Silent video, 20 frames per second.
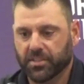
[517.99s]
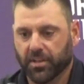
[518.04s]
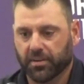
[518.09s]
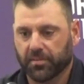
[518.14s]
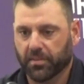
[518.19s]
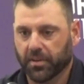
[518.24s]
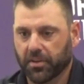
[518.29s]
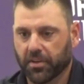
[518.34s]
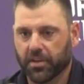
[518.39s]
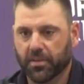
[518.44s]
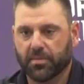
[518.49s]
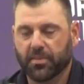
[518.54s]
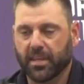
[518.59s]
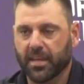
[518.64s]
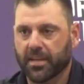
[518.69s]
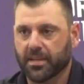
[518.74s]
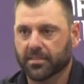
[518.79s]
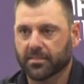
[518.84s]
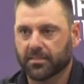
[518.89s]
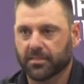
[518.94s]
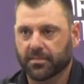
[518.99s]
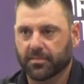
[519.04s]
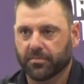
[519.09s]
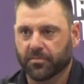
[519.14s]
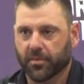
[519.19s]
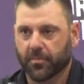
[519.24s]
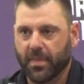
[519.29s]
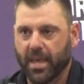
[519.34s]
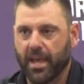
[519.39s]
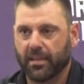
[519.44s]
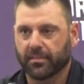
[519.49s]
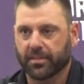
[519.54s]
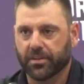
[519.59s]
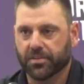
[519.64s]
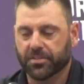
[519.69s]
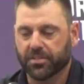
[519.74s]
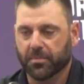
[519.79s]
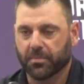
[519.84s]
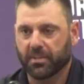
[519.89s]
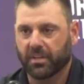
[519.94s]
took the good things from that
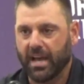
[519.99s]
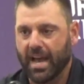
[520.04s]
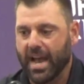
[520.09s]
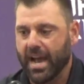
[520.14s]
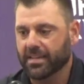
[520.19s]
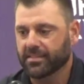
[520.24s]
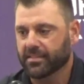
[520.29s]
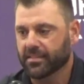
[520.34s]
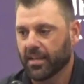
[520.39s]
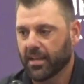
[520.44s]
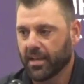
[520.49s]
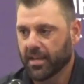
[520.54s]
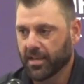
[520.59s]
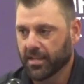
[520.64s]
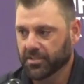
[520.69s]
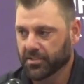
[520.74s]
leadership class,